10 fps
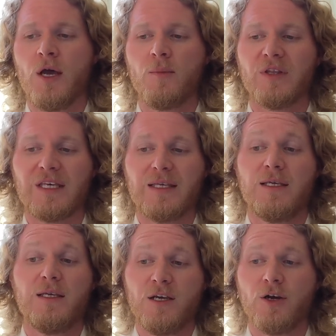But the
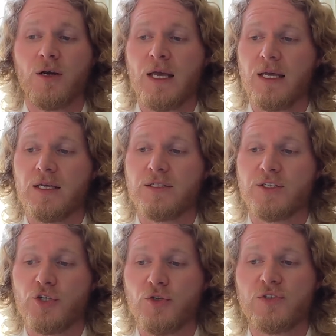key here
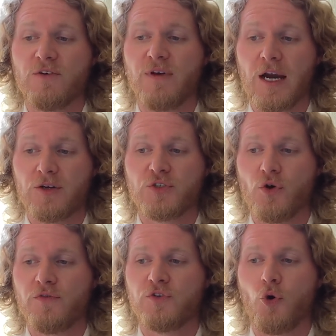is use of airsoft